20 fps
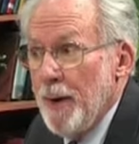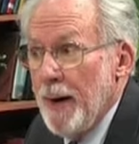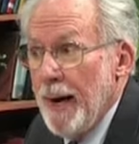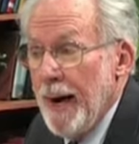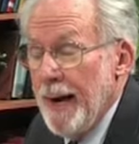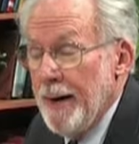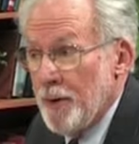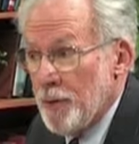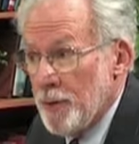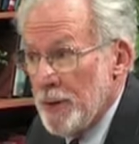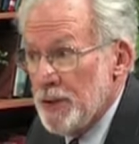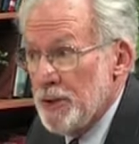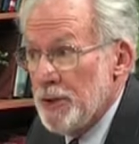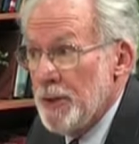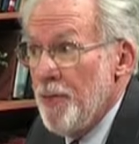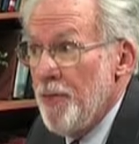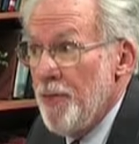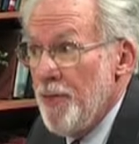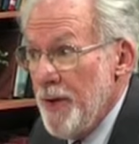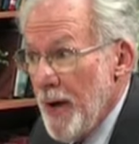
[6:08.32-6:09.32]
and
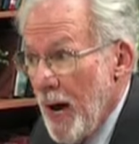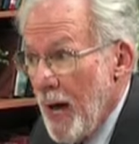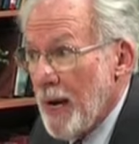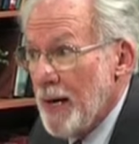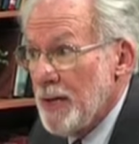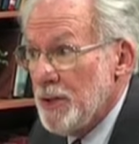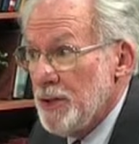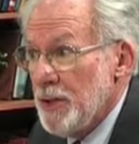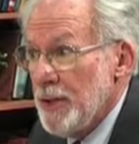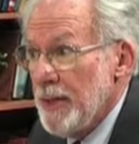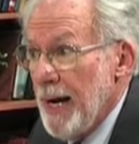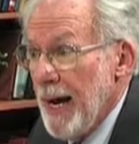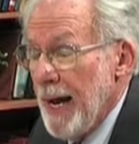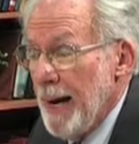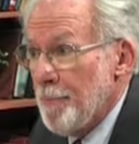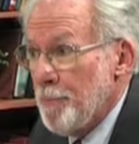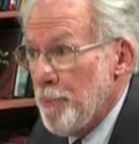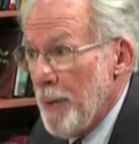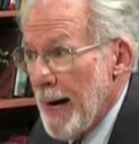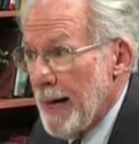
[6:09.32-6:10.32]
Christian theology
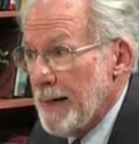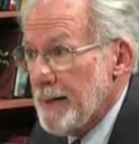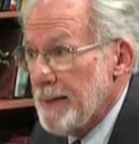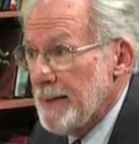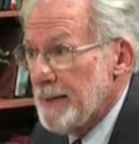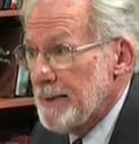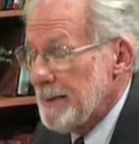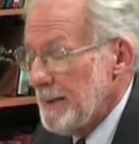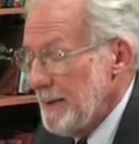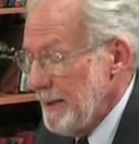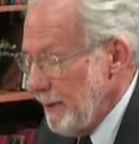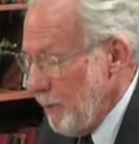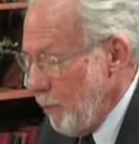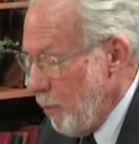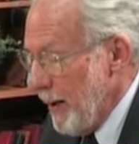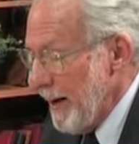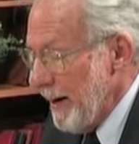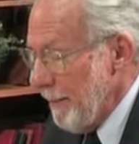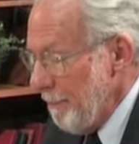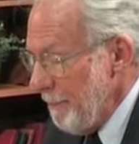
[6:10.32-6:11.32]
and practice,
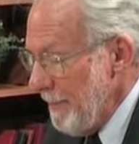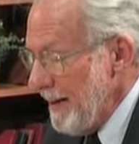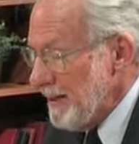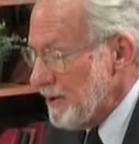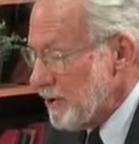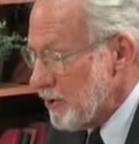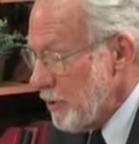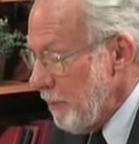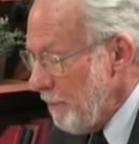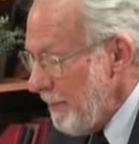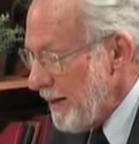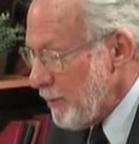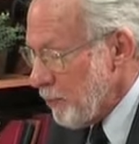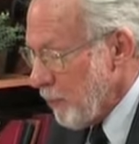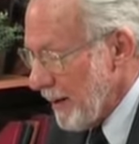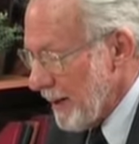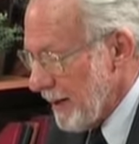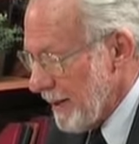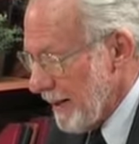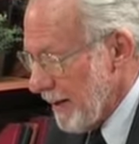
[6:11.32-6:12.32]
what it means to meet
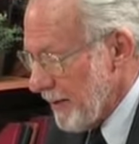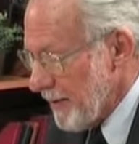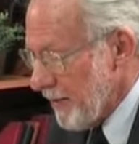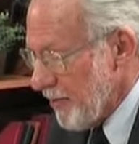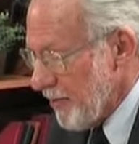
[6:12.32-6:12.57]
one another